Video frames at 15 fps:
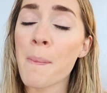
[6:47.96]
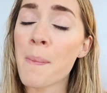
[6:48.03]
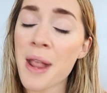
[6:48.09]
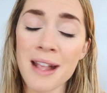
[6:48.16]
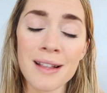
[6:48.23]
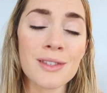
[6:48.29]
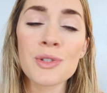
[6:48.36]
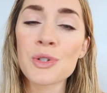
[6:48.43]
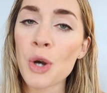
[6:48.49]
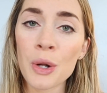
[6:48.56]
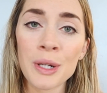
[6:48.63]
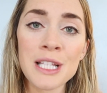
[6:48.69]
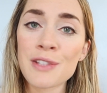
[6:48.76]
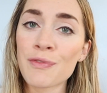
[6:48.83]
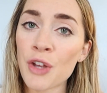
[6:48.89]
being
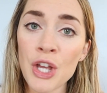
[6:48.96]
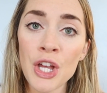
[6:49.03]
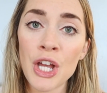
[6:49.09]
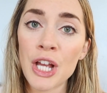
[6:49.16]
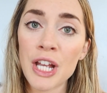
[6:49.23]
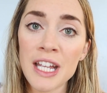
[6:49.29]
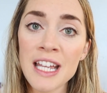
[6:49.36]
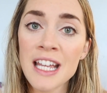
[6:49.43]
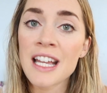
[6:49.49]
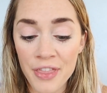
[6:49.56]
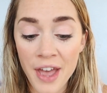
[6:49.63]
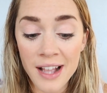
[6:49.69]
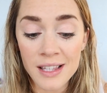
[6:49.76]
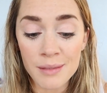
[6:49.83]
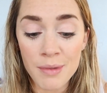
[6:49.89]
strong as fuck
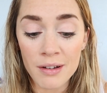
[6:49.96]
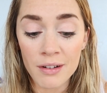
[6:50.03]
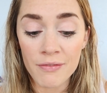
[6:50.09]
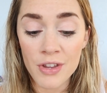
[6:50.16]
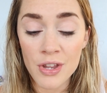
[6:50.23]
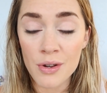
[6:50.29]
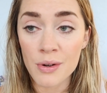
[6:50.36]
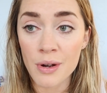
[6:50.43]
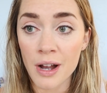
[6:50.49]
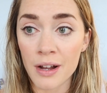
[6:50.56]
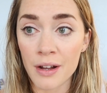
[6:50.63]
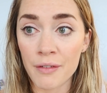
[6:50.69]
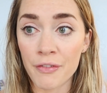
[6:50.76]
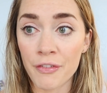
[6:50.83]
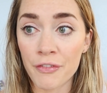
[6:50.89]
that's my review
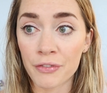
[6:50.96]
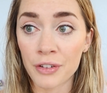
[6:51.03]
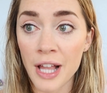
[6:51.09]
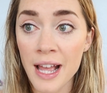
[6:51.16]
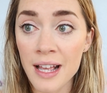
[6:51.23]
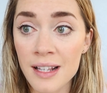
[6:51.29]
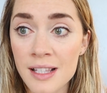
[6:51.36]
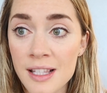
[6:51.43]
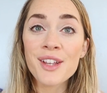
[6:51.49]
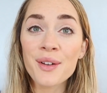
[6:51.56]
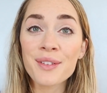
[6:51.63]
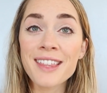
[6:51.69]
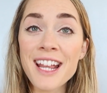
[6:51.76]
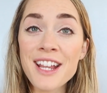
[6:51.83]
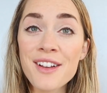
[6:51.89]
of Flex. So
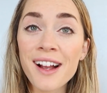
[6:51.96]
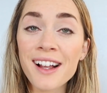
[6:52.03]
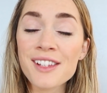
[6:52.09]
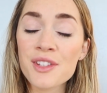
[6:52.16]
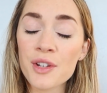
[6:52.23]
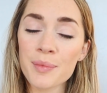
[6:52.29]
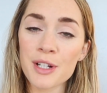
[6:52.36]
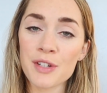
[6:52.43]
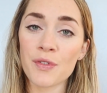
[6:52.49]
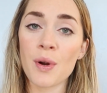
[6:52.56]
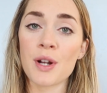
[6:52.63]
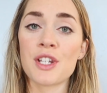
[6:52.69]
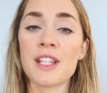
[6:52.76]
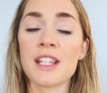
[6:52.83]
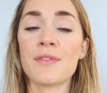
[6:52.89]
thank you guys so much for
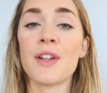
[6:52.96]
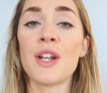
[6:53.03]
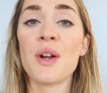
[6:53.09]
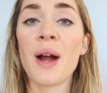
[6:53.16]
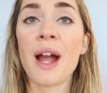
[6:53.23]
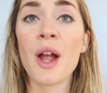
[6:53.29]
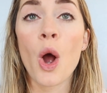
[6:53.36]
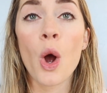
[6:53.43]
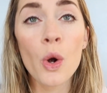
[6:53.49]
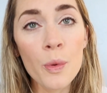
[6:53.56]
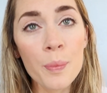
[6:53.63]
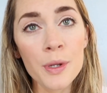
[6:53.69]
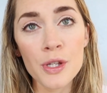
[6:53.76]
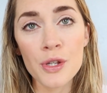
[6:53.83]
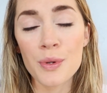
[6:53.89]
watching this video. I
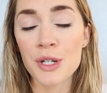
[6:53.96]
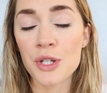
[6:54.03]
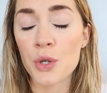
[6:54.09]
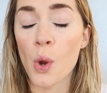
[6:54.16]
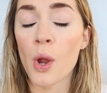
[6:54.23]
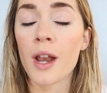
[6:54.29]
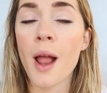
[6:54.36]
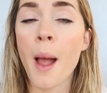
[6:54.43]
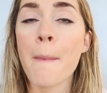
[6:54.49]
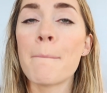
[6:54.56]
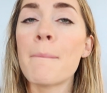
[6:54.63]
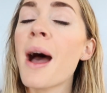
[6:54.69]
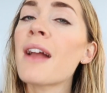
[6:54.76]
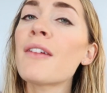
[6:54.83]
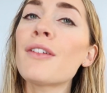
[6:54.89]
hope you enjoyed
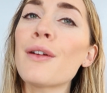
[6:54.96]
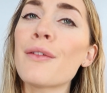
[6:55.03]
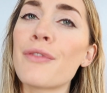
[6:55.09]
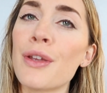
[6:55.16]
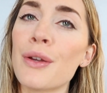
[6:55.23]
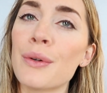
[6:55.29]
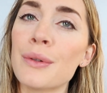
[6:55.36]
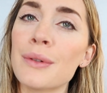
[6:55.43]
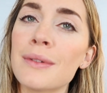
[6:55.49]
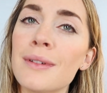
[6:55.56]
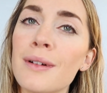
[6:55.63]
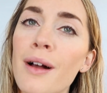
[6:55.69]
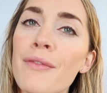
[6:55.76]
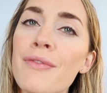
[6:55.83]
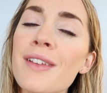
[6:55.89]
my review
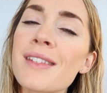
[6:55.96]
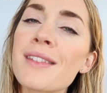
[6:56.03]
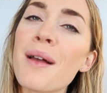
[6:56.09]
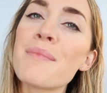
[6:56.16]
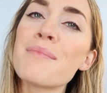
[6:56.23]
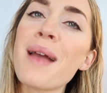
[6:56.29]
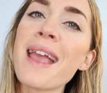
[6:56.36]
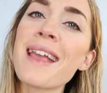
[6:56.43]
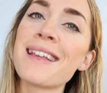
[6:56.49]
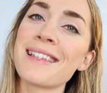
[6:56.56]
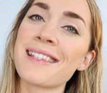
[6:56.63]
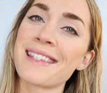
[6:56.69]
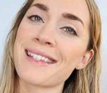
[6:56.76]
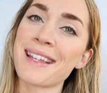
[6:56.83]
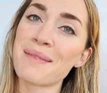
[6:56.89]
of this
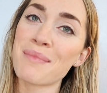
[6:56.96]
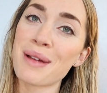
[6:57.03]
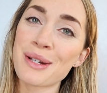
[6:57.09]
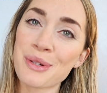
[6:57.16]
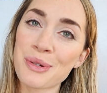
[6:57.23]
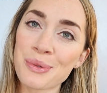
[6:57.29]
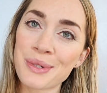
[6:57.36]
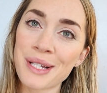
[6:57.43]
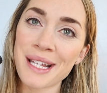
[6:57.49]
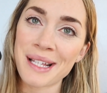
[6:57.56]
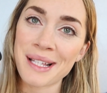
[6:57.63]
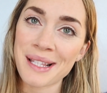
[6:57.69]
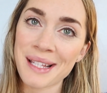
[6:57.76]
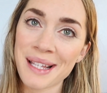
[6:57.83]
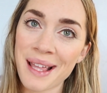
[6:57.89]
amazing menstrual
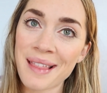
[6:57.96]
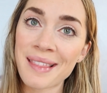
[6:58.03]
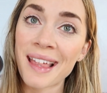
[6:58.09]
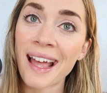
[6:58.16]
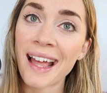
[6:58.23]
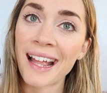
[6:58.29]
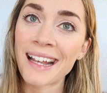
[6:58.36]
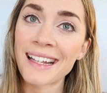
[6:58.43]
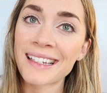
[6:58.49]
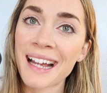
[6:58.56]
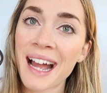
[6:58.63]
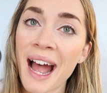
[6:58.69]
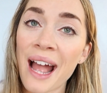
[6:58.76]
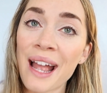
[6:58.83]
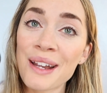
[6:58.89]
disc that
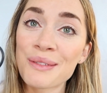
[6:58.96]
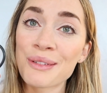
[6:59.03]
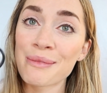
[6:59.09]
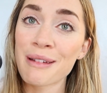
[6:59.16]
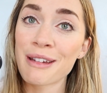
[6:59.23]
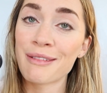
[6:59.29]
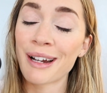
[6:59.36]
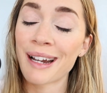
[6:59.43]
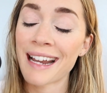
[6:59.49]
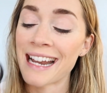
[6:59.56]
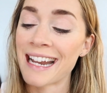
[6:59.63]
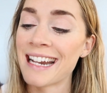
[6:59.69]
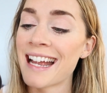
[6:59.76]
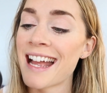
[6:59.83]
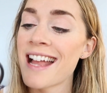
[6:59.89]
I will be wearing